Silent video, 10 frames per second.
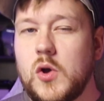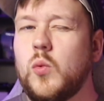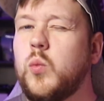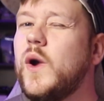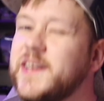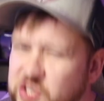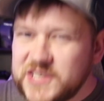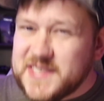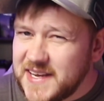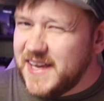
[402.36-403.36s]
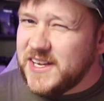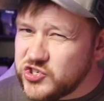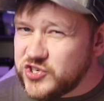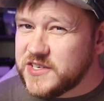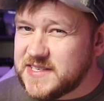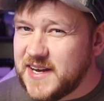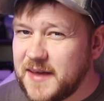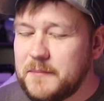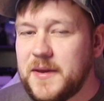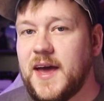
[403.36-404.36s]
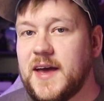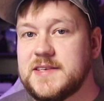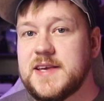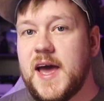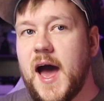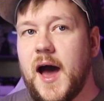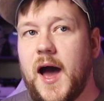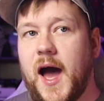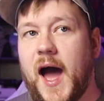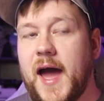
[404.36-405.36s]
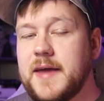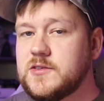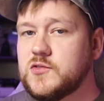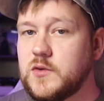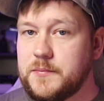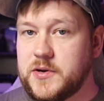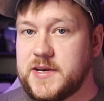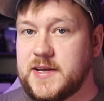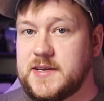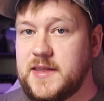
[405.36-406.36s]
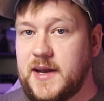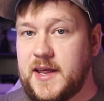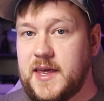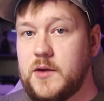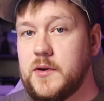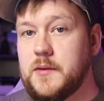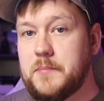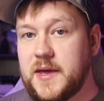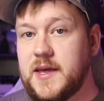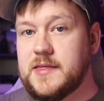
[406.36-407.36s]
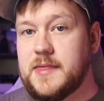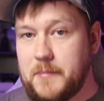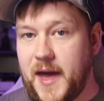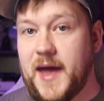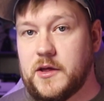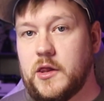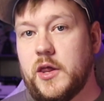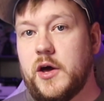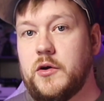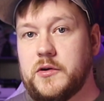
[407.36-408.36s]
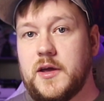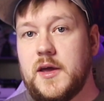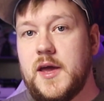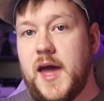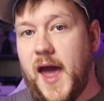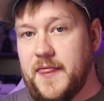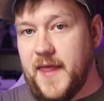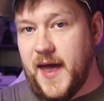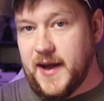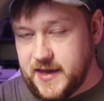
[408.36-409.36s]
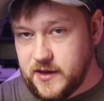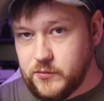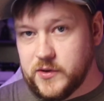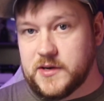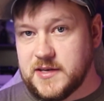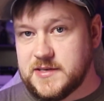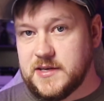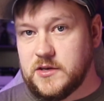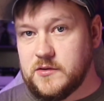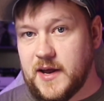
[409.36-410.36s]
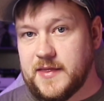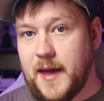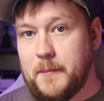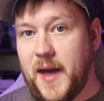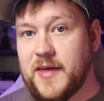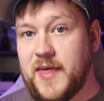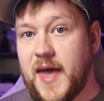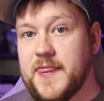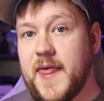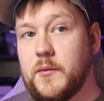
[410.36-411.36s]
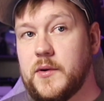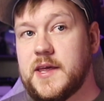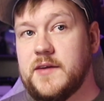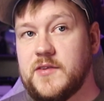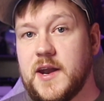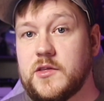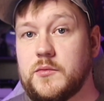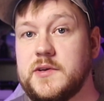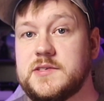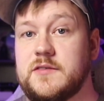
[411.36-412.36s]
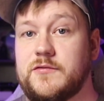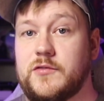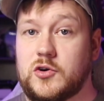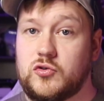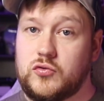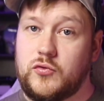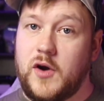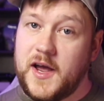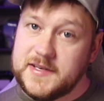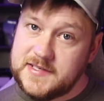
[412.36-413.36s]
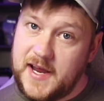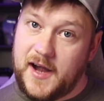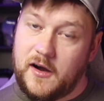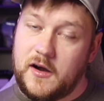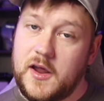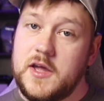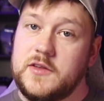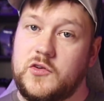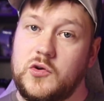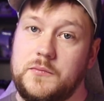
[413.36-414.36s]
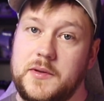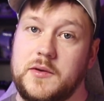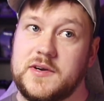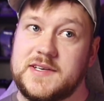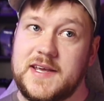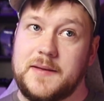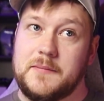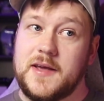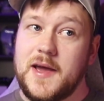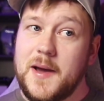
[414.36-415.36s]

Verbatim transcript: which is interesting because I sort of predicted that he would be the bad clone and that he would continue down that path. And that would give another reason for Crosshair to be redeemed.